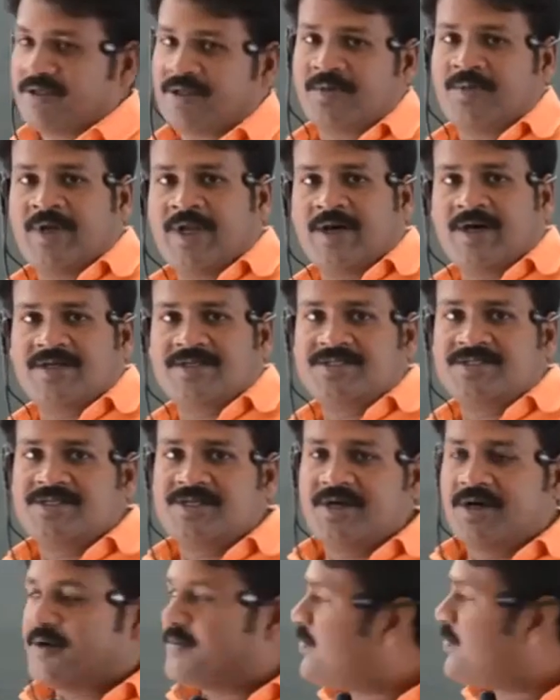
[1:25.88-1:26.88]
the
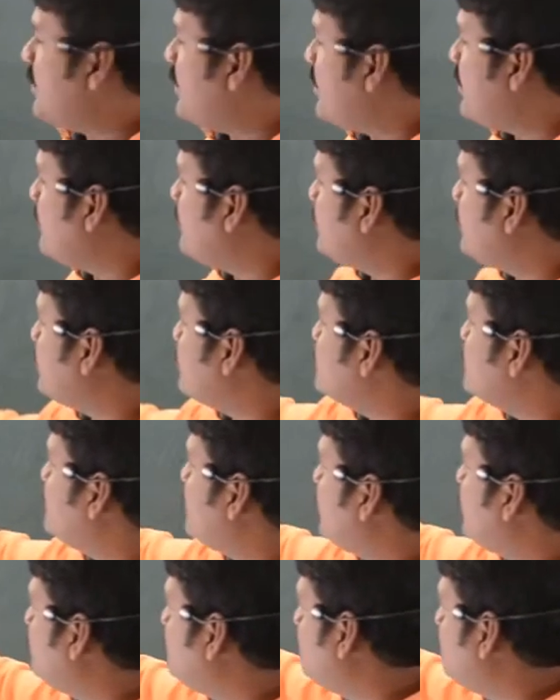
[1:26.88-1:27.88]
velocity of A with
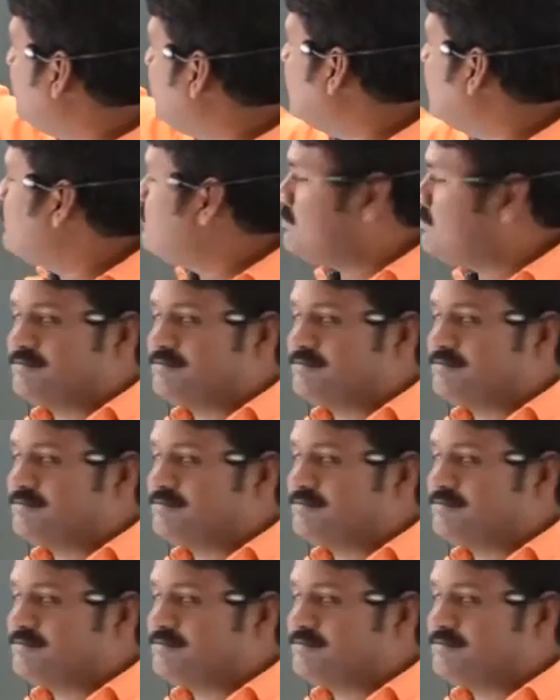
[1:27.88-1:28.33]
respect to B,